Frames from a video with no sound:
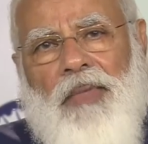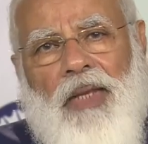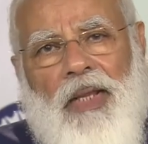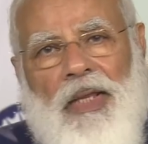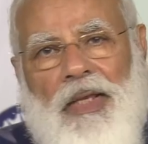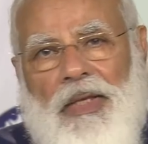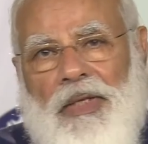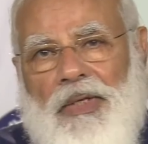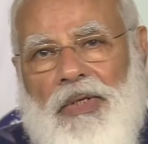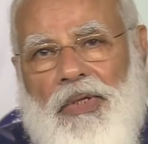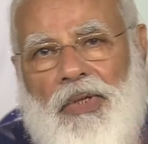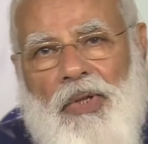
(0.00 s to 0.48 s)

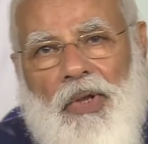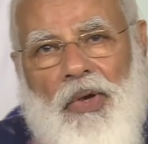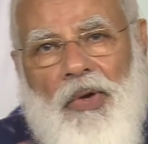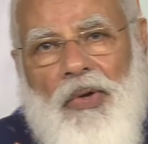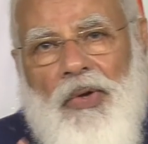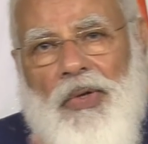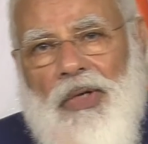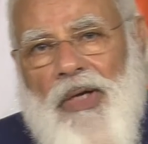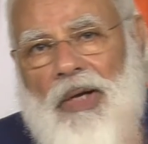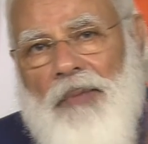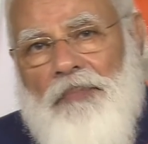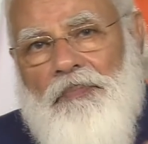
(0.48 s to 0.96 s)
is
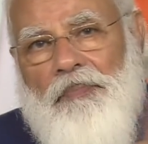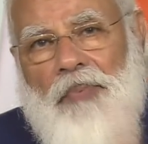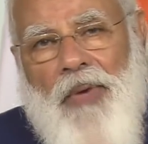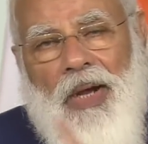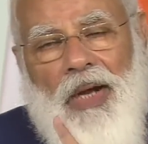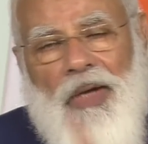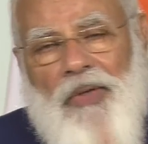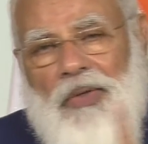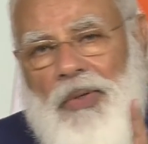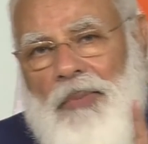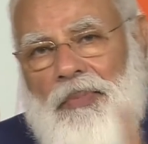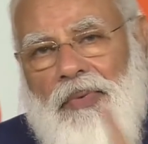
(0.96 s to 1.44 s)
not a
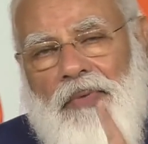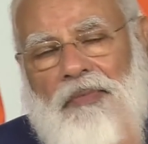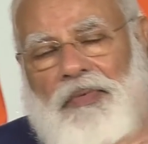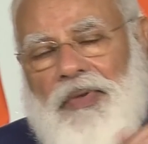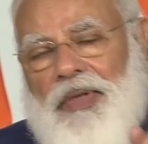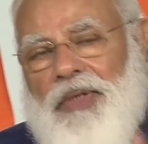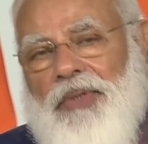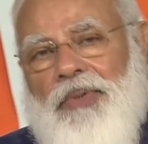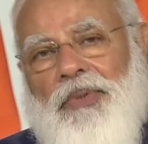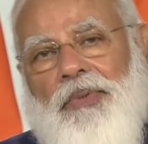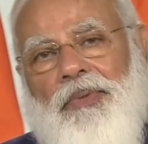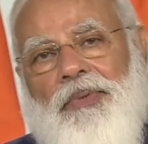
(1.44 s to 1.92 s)
part of our
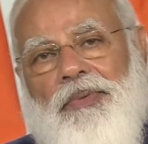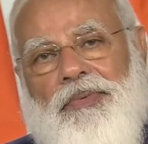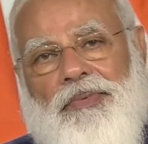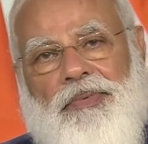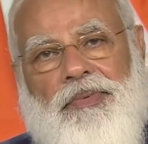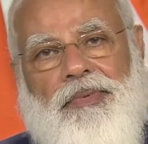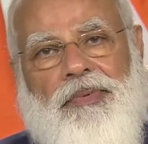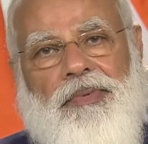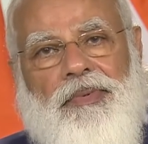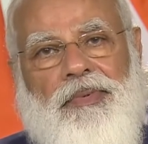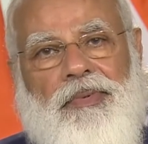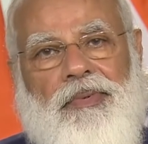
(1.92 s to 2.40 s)

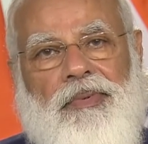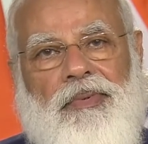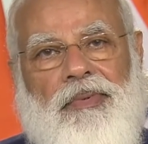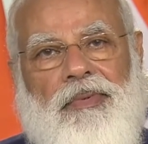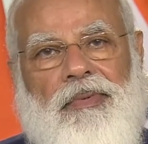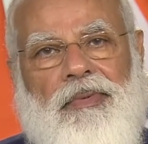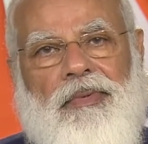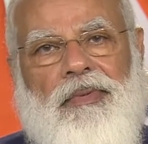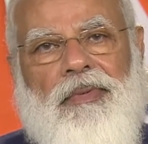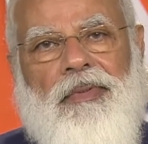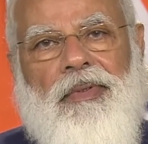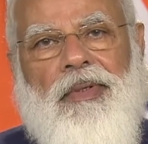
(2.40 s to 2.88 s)
ethos.
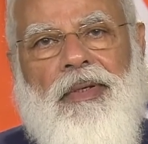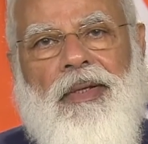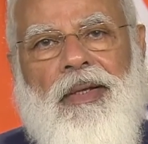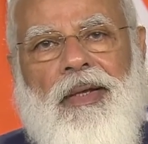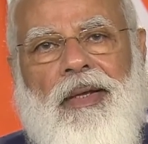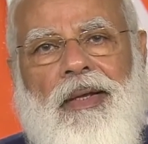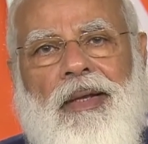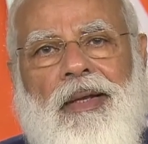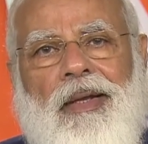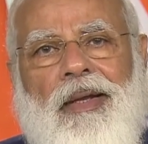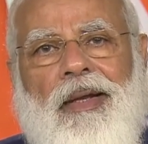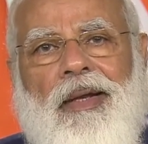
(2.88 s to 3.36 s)

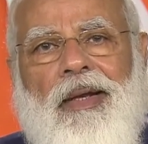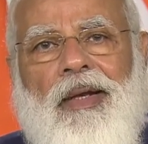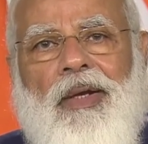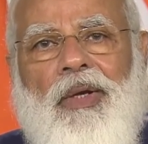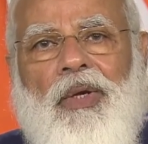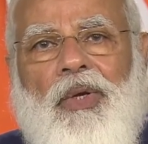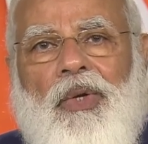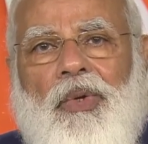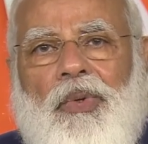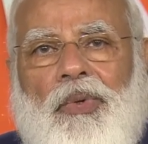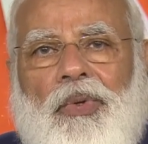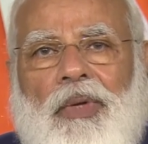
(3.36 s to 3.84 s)

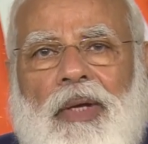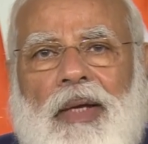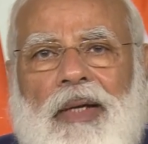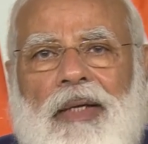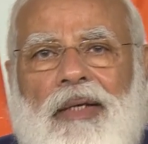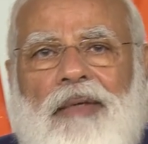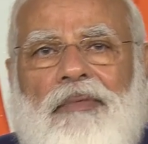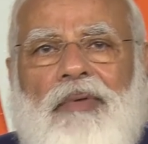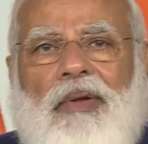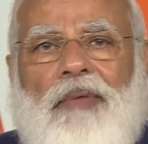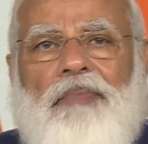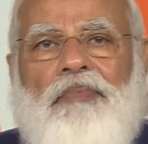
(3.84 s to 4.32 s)
Look
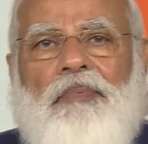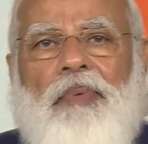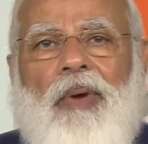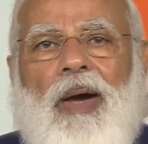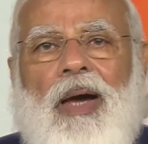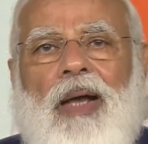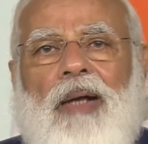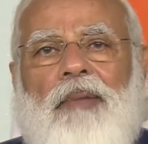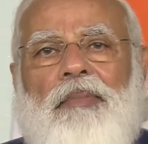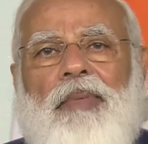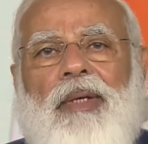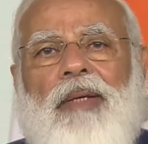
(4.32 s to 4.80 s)
at our
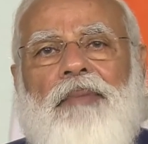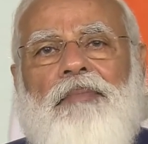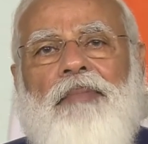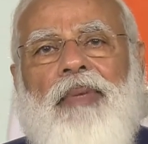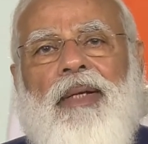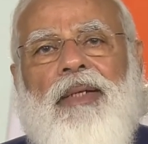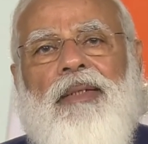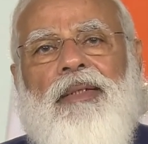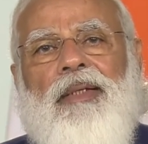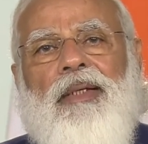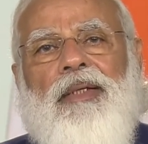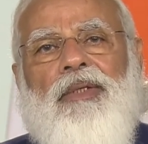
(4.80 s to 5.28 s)
farming
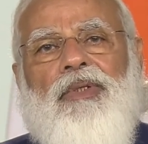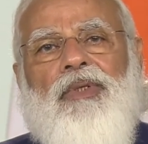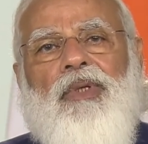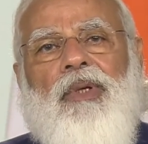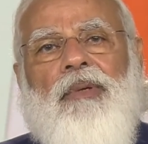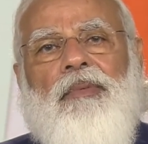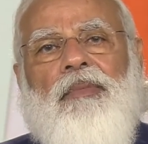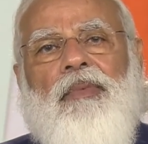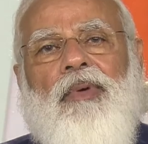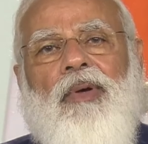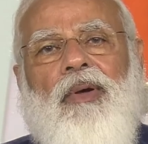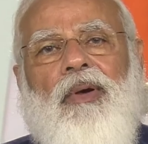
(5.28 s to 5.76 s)
methods
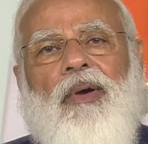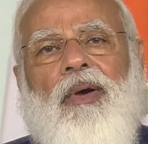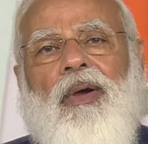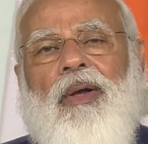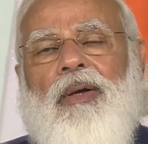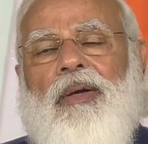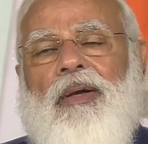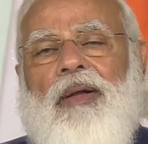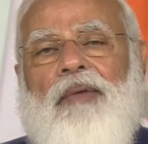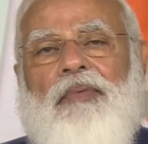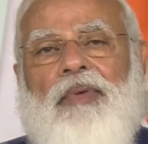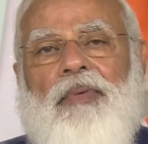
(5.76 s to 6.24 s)
or
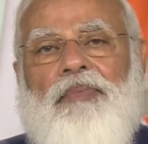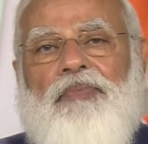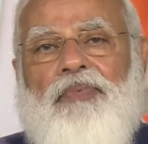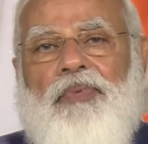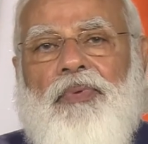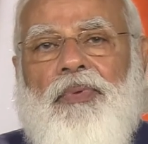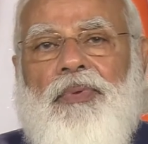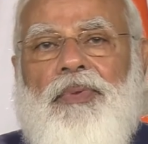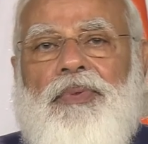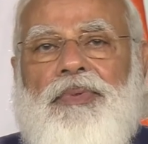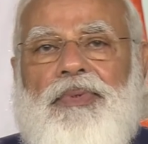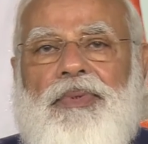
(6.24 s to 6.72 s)
our
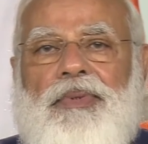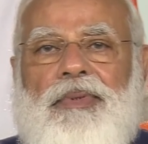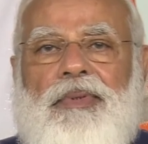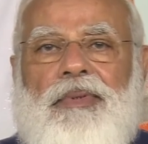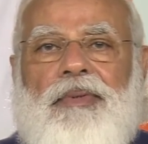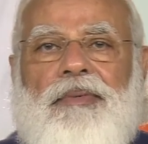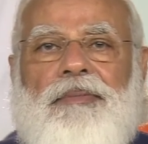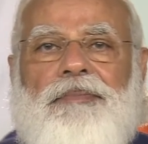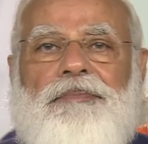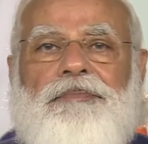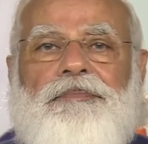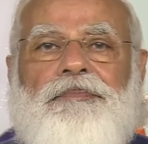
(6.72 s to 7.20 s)
foods.
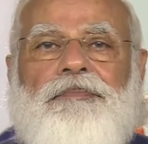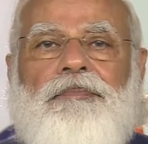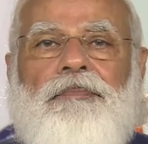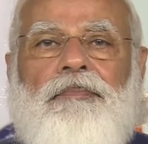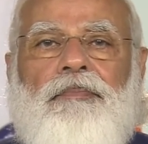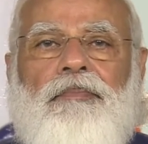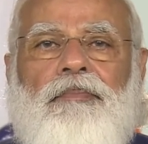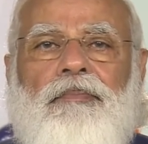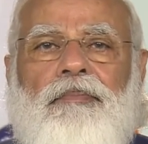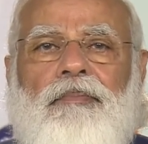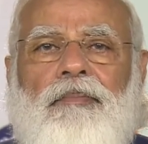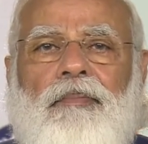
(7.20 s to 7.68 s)

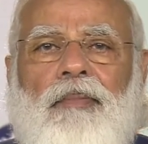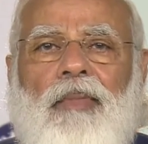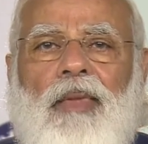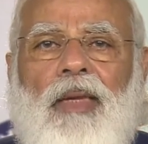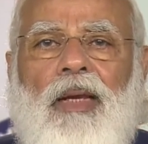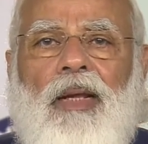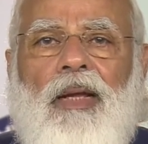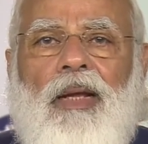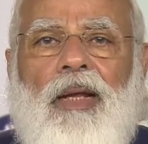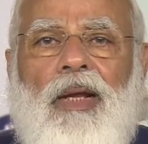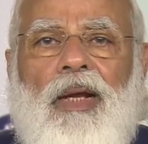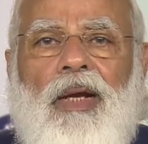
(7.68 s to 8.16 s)

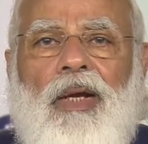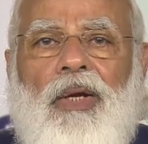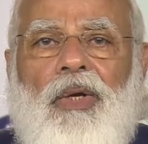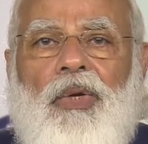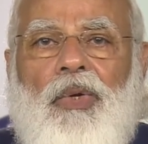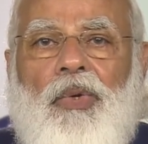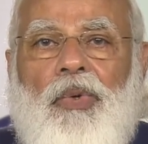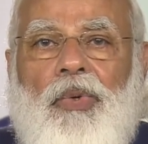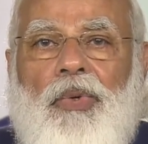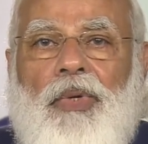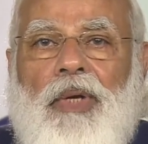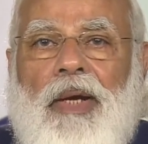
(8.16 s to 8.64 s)

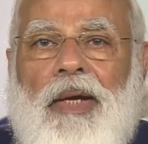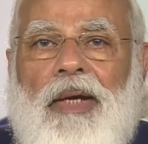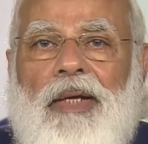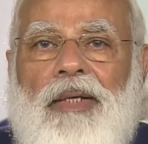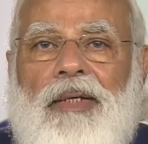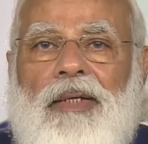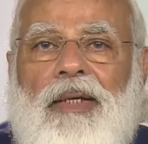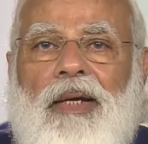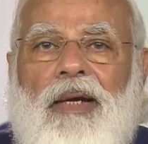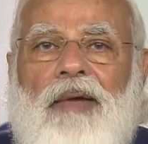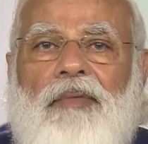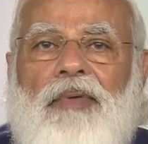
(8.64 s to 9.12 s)
Look
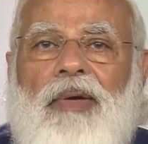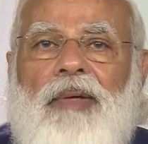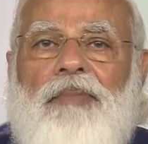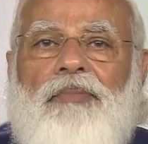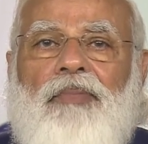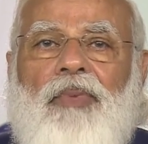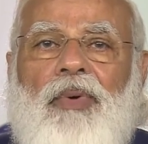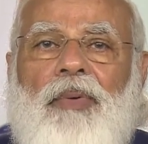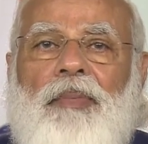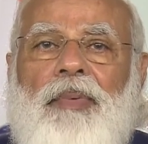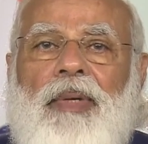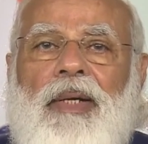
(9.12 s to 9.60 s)
at our
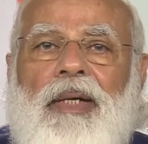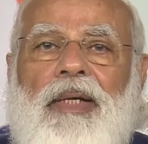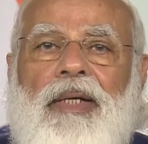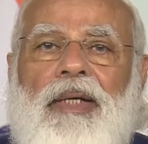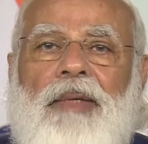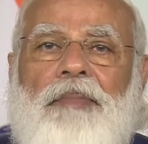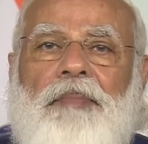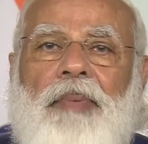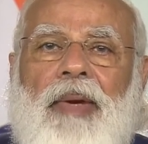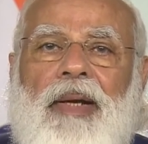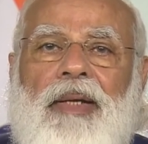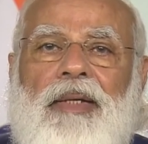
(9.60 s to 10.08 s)

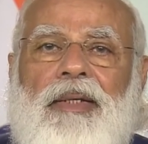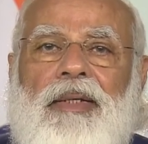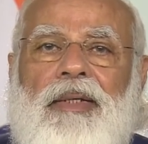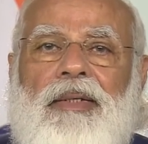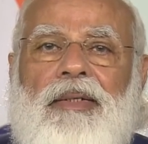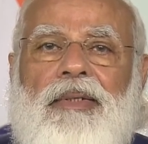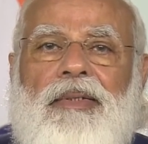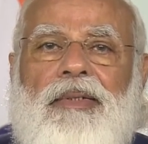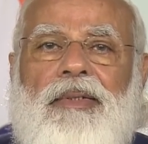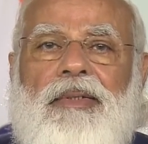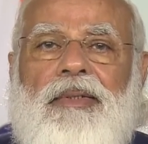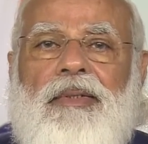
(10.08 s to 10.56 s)
mobility
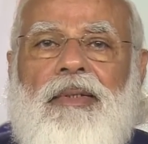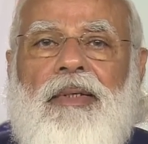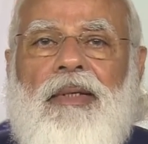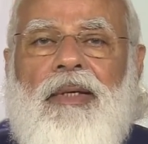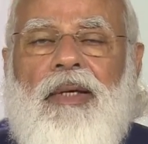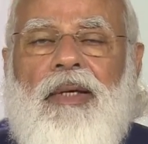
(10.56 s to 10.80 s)
patterns